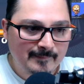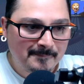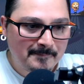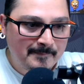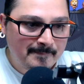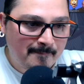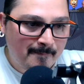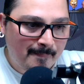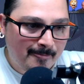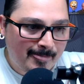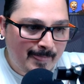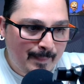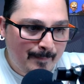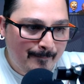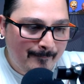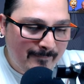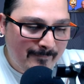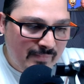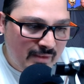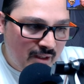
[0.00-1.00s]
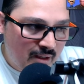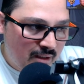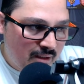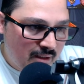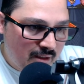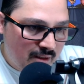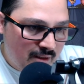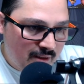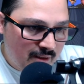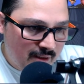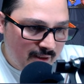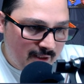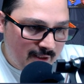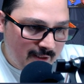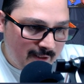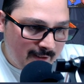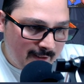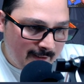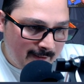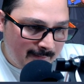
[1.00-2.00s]
Yeah.
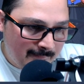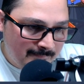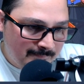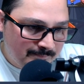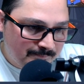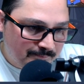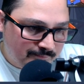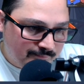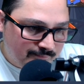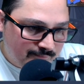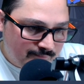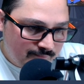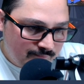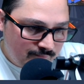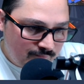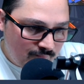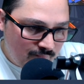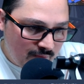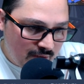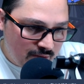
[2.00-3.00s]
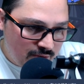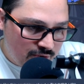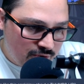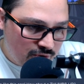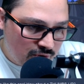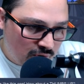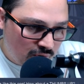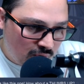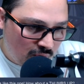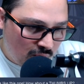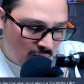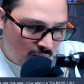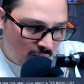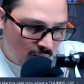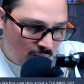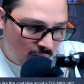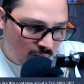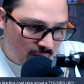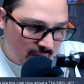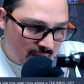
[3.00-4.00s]
Um.
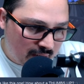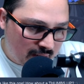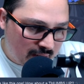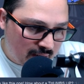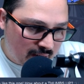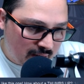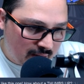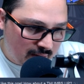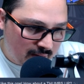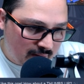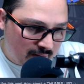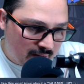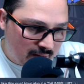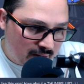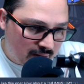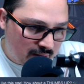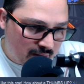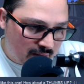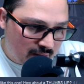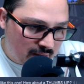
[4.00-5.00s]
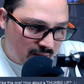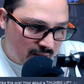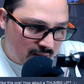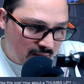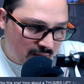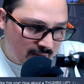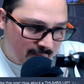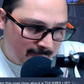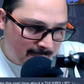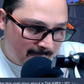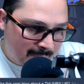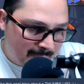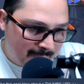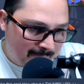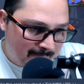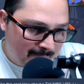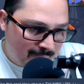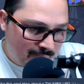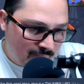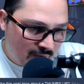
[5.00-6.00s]
So, uh,
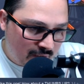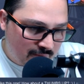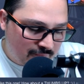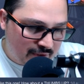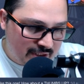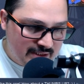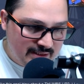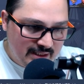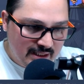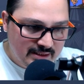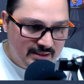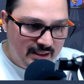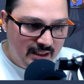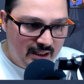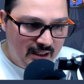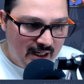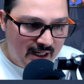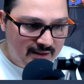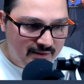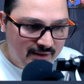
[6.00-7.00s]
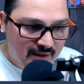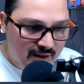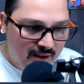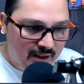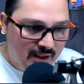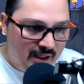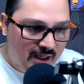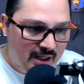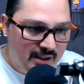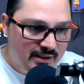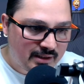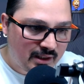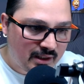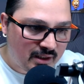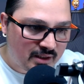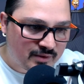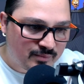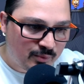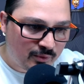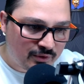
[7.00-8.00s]
Chris says here, I think EAT
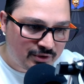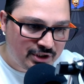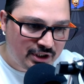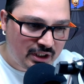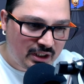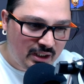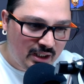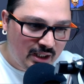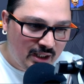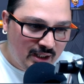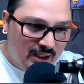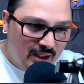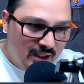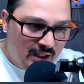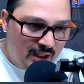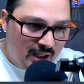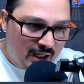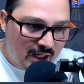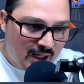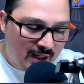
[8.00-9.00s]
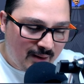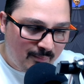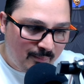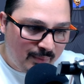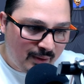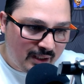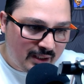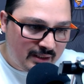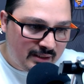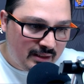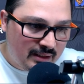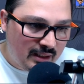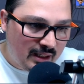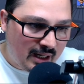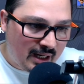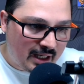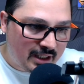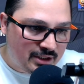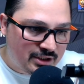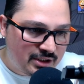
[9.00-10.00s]
is bullshit, uh, but
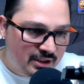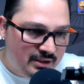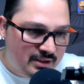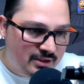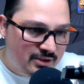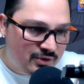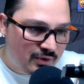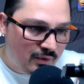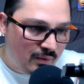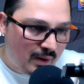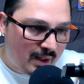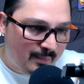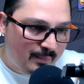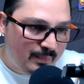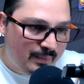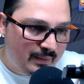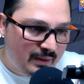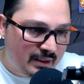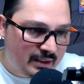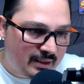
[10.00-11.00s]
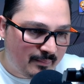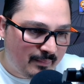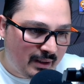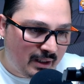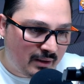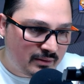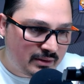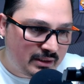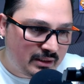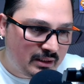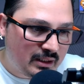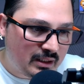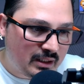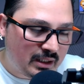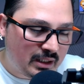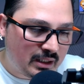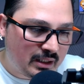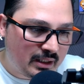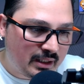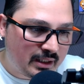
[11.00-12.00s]
I just throw up an about
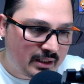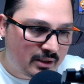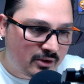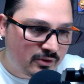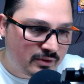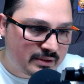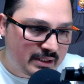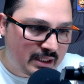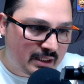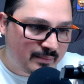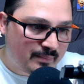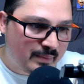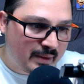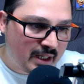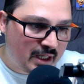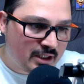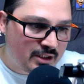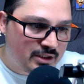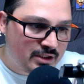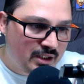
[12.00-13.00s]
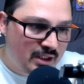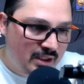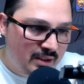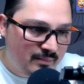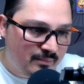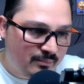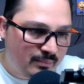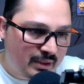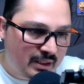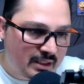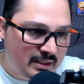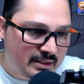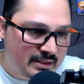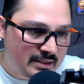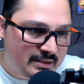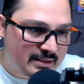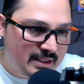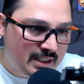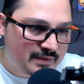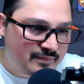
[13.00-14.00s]
uh, in contact page because
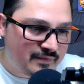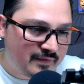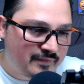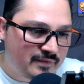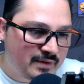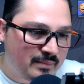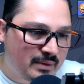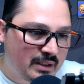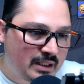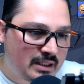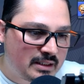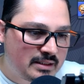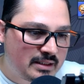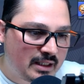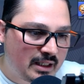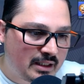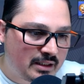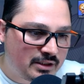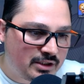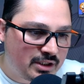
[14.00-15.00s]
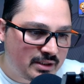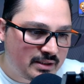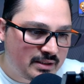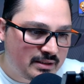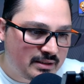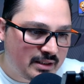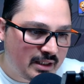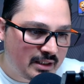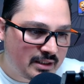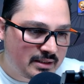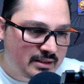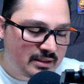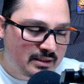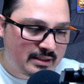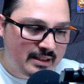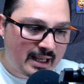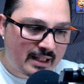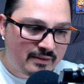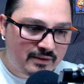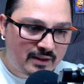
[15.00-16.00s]
it takes 50 minutes and just takes
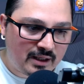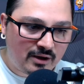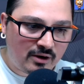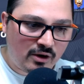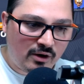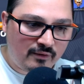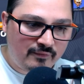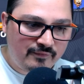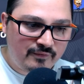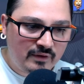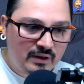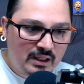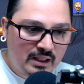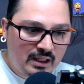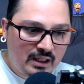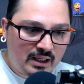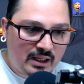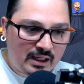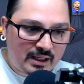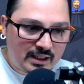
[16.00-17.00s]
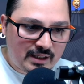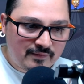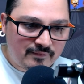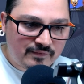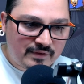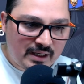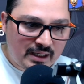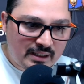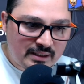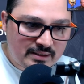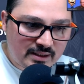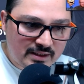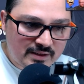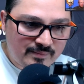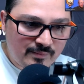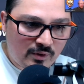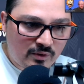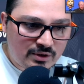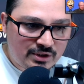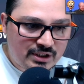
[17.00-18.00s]
that thing off if there is a
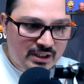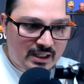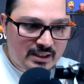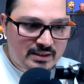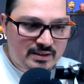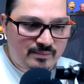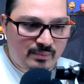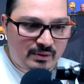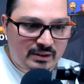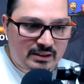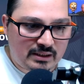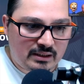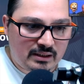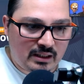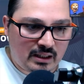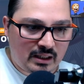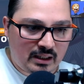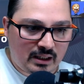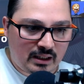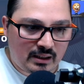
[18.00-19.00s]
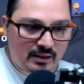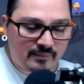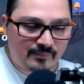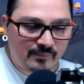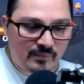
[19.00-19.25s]
small chance, but uh,